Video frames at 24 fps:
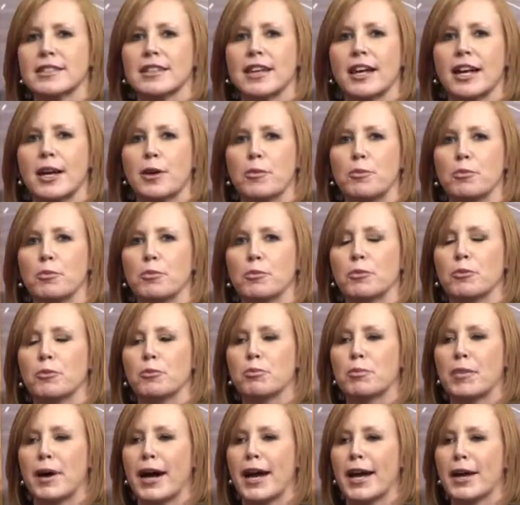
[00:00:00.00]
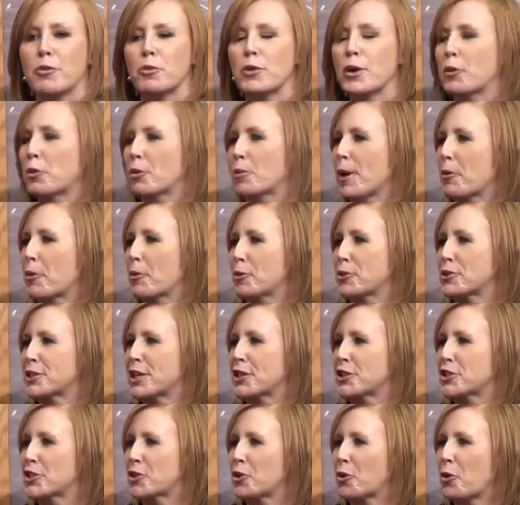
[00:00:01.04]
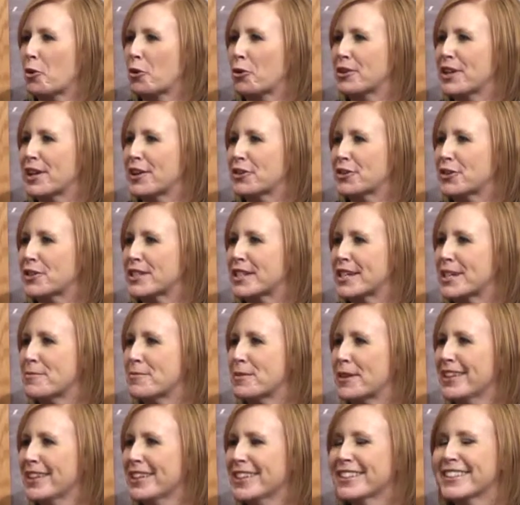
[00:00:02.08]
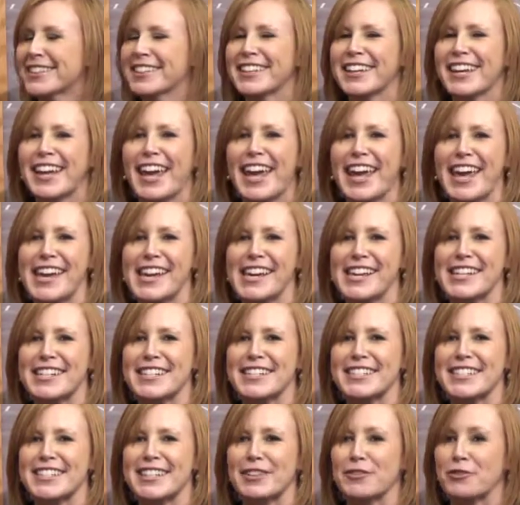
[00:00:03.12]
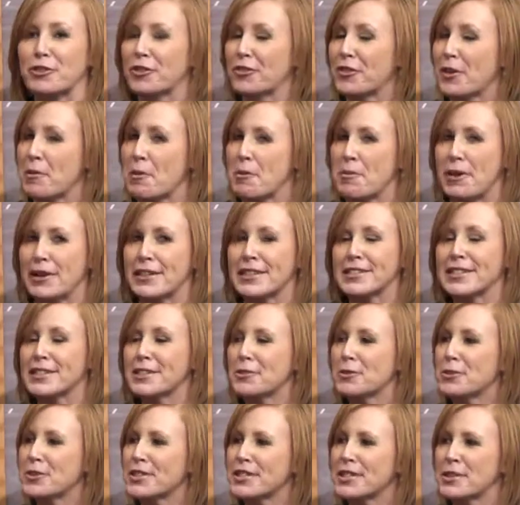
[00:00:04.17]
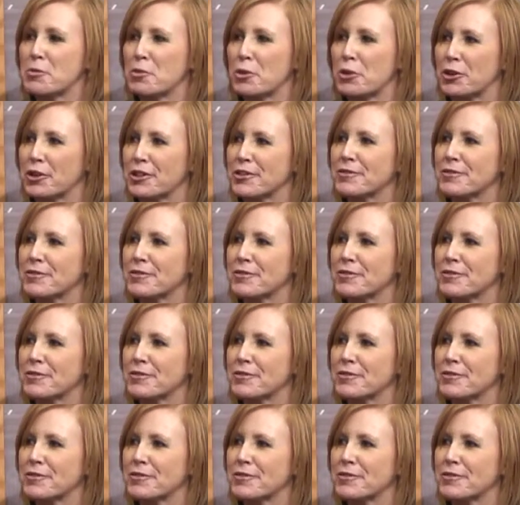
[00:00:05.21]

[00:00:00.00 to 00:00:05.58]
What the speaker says: I went where my rotation coordinator sent me, and for family medicine, it was Seymour.